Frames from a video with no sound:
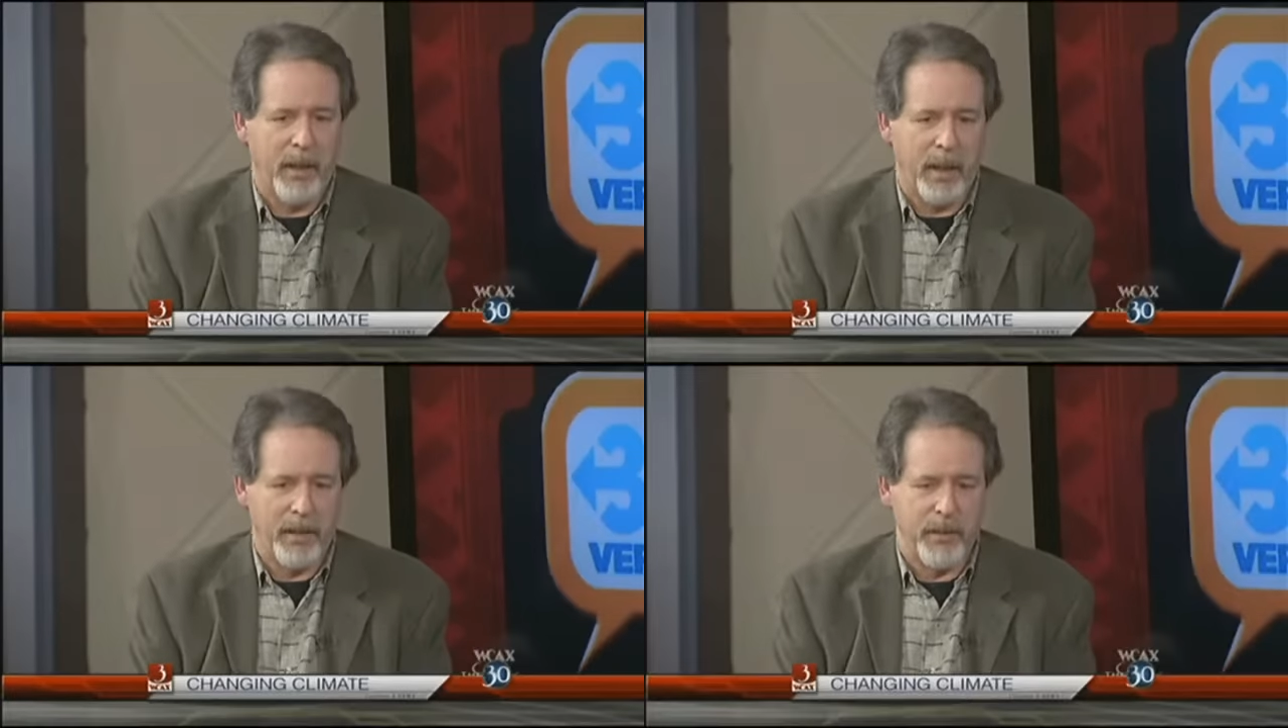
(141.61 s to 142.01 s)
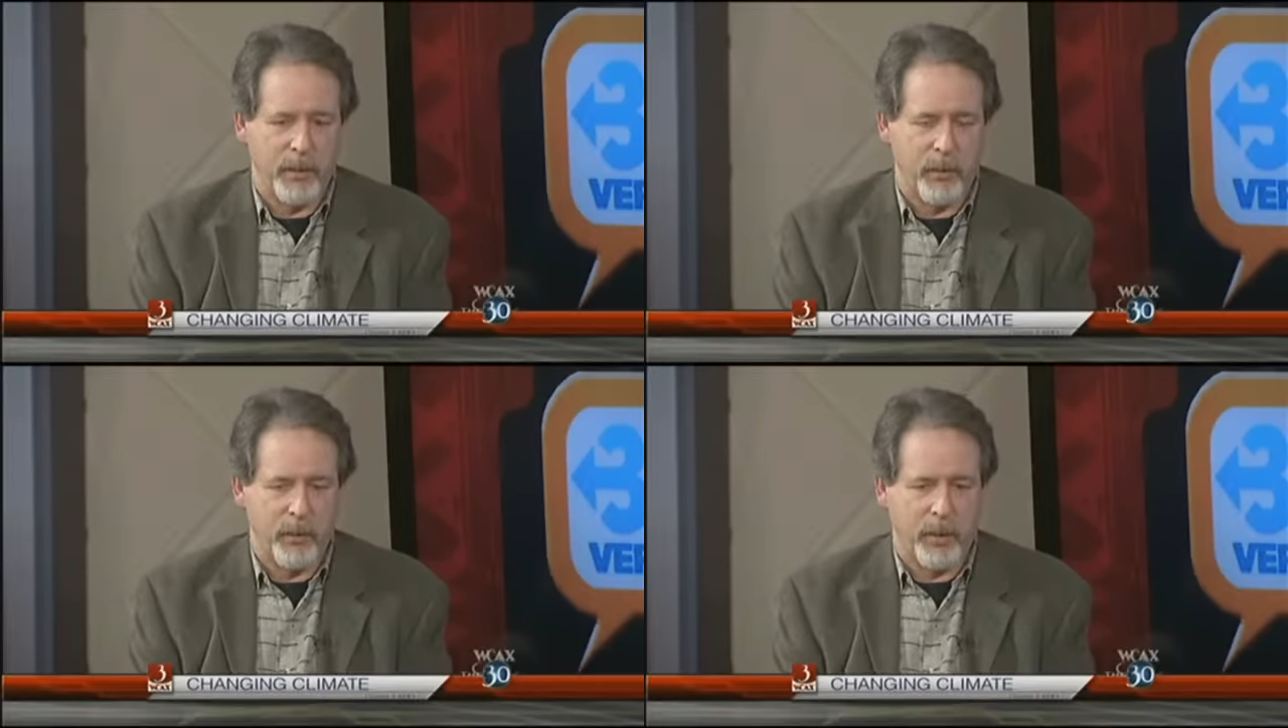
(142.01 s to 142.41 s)
And
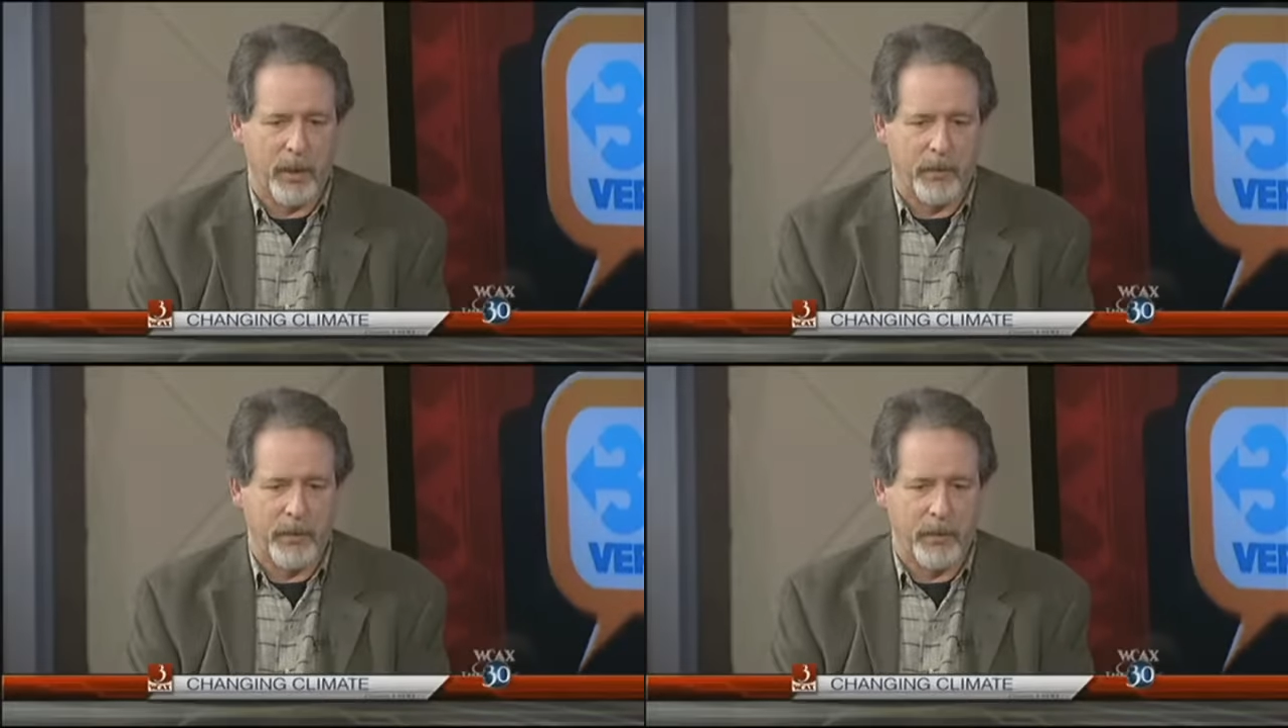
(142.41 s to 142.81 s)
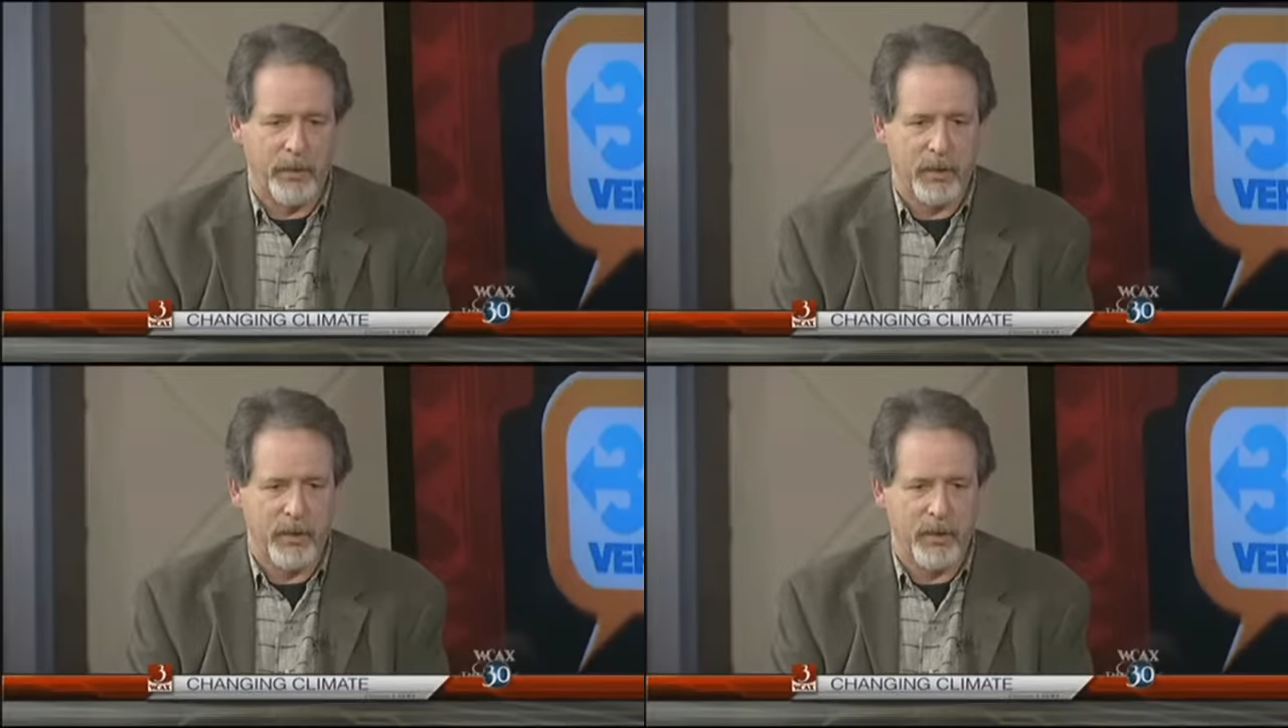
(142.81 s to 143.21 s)
so there's
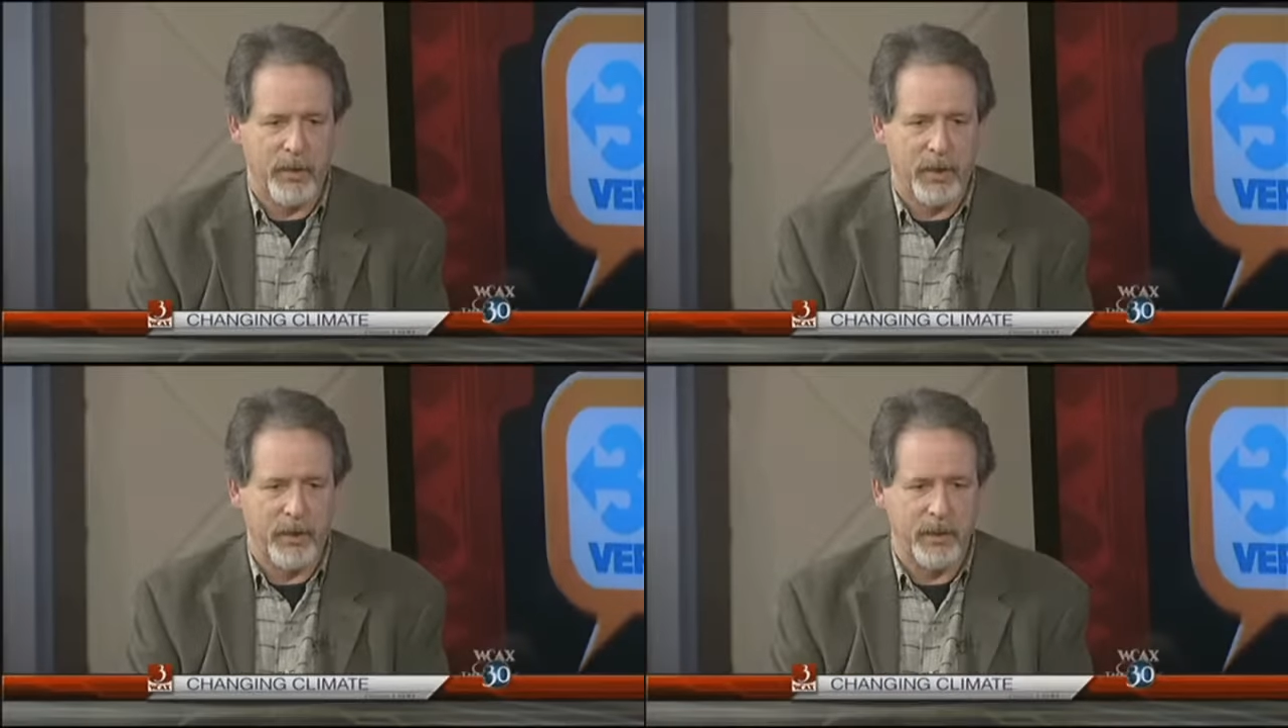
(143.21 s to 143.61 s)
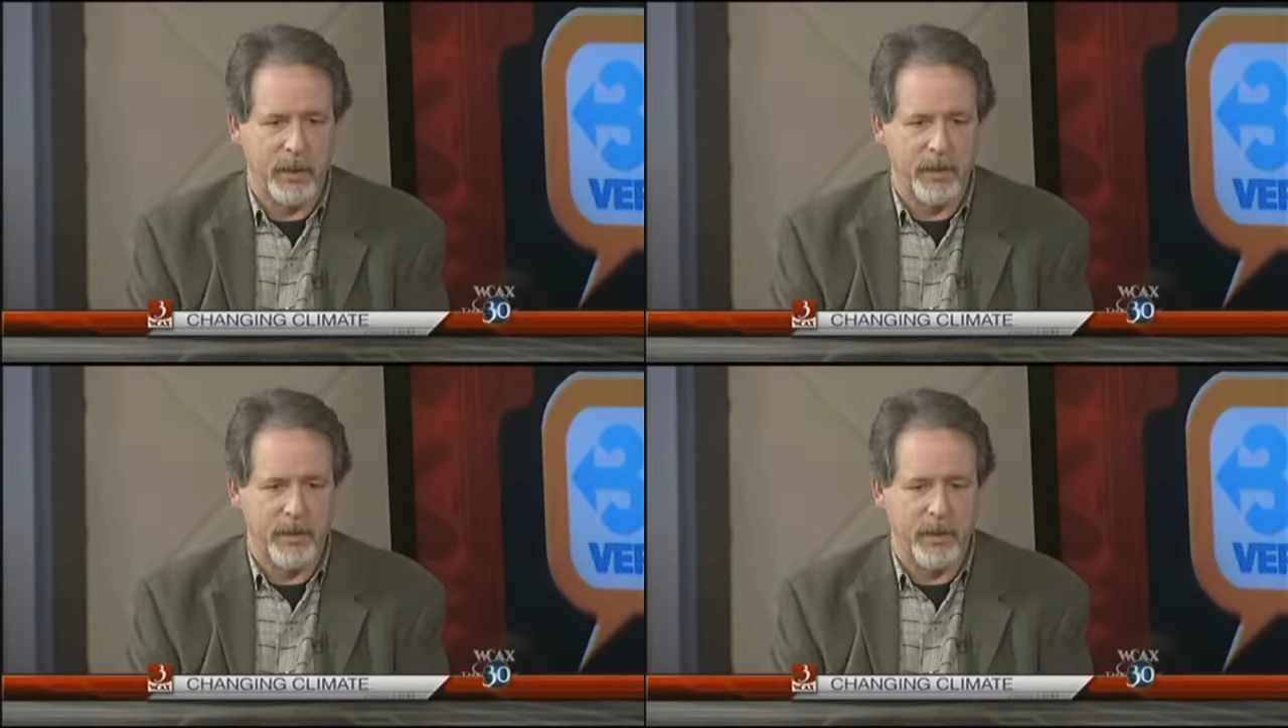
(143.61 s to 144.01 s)
just a sense
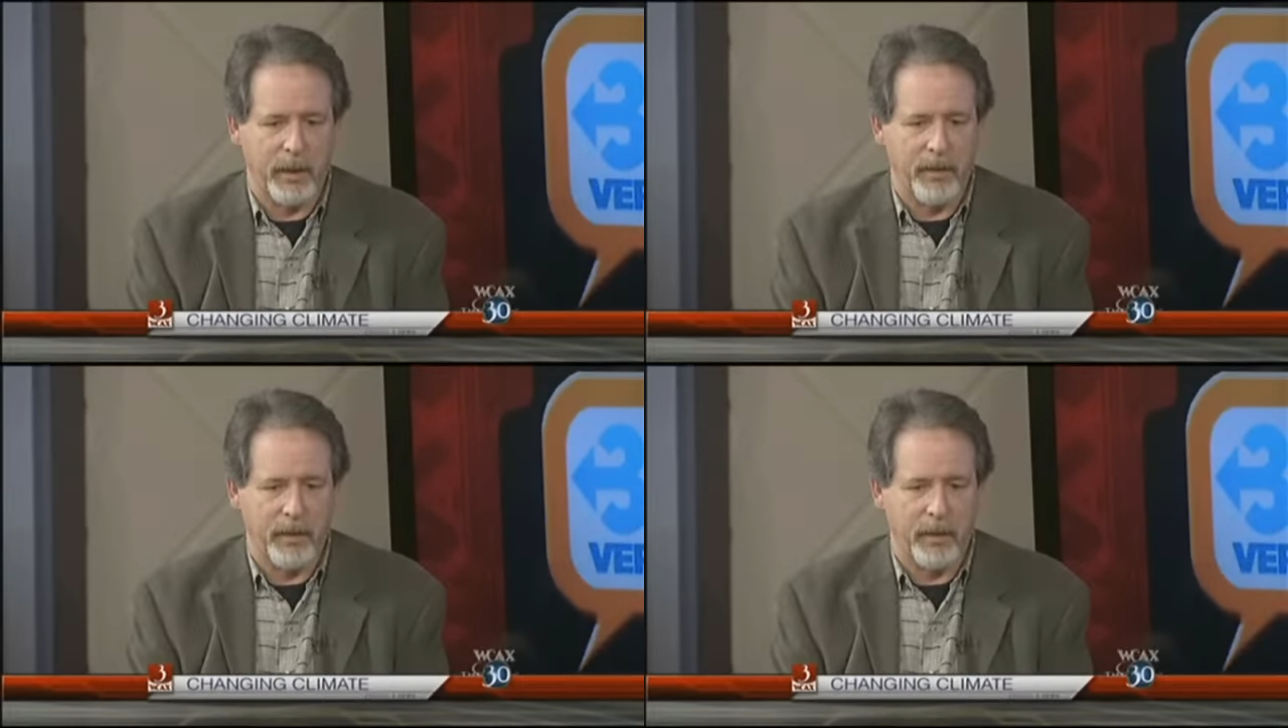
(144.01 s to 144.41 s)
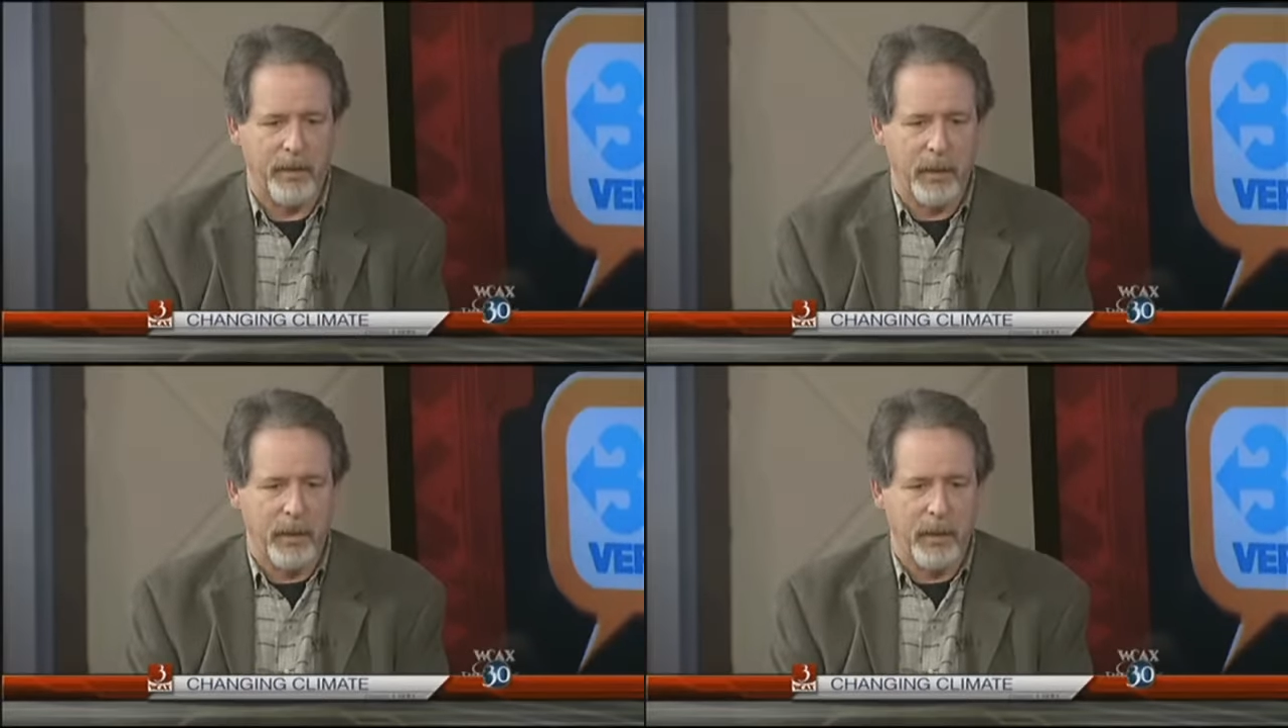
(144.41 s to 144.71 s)
that